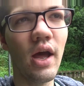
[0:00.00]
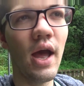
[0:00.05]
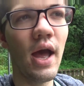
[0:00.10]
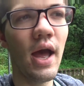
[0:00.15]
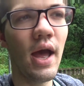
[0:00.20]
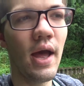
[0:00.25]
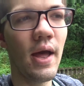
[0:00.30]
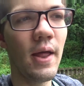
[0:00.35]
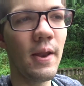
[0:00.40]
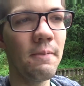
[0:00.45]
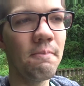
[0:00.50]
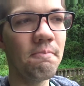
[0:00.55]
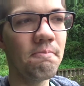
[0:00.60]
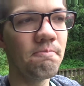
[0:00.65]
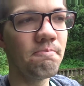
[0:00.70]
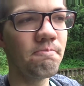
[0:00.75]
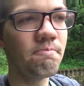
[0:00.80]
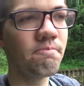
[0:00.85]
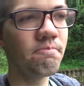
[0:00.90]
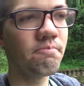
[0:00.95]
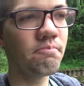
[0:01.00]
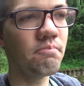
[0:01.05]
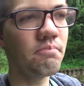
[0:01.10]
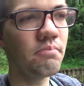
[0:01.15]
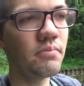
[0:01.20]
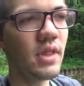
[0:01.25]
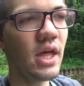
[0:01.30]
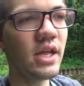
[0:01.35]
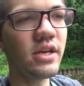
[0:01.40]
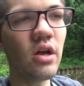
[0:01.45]
And
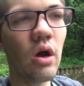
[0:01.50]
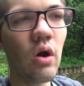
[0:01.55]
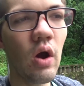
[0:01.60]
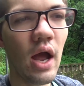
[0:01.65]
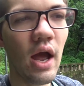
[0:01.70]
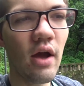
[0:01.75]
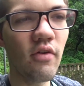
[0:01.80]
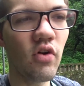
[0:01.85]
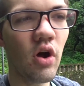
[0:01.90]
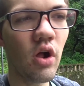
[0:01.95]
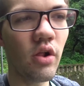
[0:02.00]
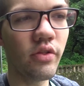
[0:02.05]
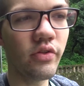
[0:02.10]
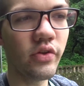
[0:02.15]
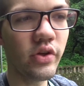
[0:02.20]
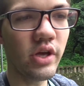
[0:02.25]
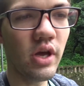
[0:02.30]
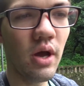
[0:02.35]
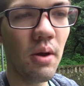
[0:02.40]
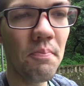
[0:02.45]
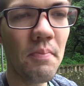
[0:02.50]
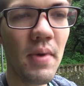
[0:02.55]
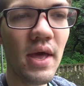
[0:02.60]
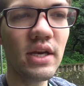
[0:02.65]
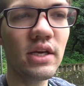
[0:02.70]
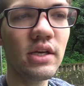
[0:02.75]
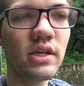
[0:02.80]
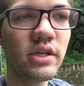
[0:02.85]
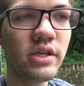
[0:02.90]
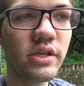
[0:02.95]
they don't have all the
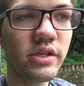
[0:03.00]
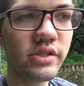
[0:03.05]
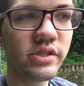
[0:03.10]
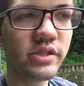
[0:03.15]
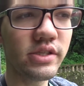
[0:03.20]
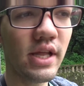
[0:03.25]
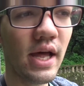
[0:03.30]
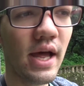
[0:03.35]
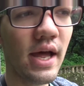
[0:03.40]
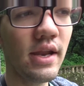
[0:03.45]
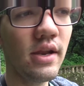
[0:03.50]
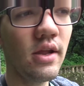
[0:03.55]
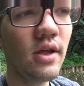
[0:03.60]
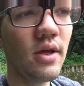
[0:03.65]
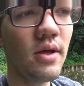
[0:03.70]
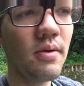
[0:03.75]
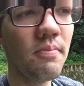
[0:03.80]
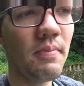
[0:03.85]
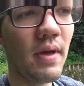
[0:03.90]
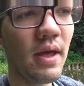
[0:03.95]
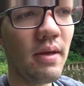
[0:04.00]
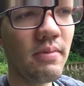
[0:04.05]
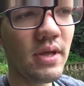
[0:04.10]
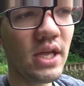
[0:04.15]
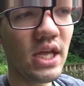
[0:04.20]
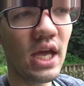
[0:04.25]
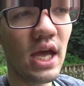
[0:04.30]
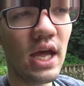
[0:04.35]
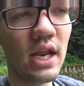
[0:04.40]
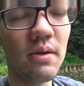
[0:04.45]
amenities that
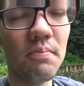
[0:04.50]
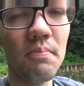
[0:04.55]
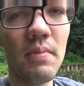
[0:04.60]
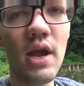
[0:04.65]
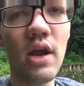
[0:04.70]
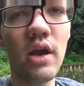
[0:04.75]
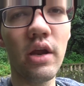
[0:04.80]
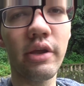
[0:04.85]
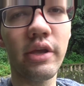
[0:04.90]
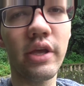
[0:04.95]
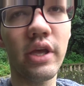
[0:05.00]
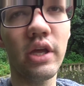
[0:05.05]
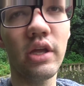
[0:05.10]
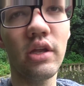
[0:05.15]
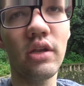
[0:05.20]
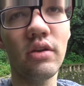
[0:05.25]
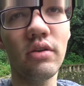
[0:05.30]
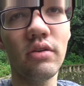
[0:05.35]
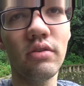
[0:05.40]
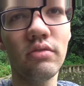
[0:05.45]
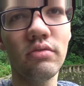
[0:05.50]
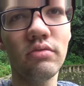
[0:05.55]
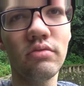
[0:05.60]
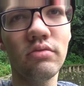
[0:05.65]
maybe an American